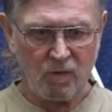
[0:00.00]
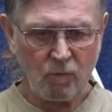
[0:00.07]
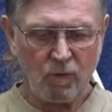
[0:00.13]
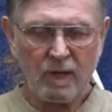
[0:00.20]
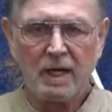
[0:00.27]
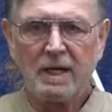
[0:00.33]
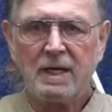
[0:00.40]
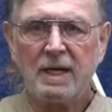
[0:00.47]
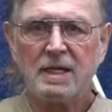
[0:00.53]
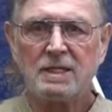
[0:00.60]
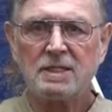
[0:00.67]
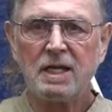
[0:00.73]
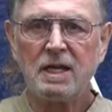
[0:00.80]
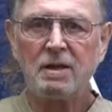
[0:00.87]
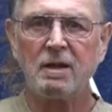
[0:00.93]
What it did
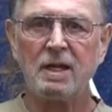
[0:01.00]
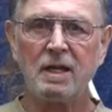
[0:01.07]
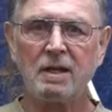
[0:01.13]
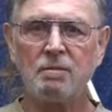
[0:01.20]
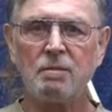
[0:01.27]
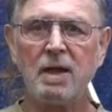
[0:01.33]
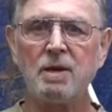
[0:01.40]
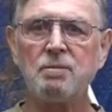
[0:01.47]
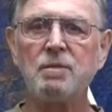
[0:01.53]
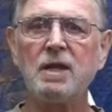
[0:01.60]
is it, it made